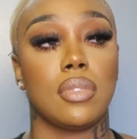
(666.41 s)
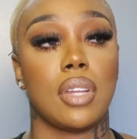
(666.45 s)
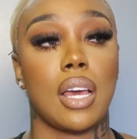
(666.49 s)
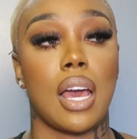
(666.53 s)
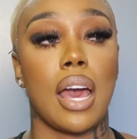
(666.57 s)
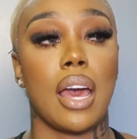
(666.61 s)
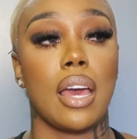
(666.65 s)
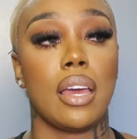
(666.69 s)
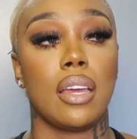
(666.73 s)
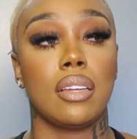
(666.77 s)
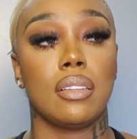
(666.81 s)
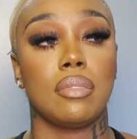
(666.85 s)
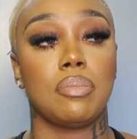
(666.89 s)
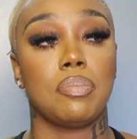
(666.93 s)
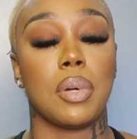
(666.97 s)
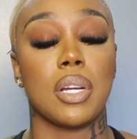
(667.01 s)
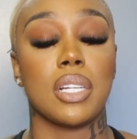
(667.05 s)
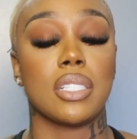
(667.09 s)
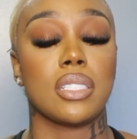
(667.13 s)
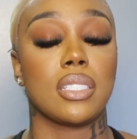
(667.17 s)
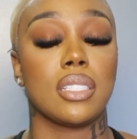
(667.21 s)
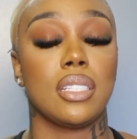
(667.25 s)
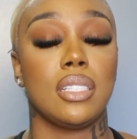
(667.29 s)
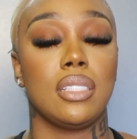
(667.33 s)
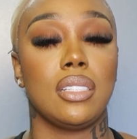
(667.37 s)
I
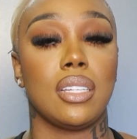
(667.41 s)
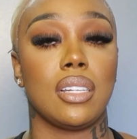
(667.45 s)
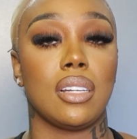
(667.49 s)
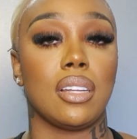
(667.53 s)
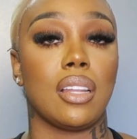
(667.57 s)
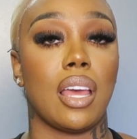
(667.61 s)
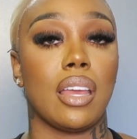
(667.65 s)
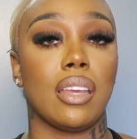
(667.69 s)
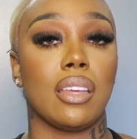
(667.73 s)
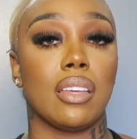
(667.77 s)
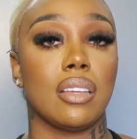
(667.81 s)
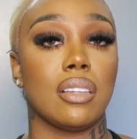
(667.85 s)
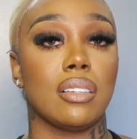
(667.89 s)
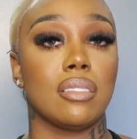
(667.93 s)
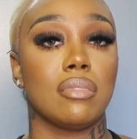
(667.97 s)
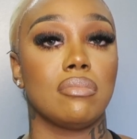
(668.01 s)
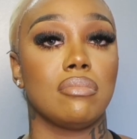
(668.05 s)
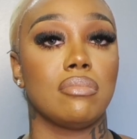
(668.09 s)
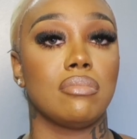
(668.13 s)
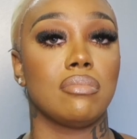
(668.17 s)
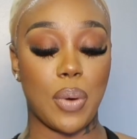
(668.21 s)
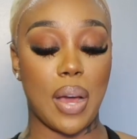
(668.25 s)
personally didn't like it.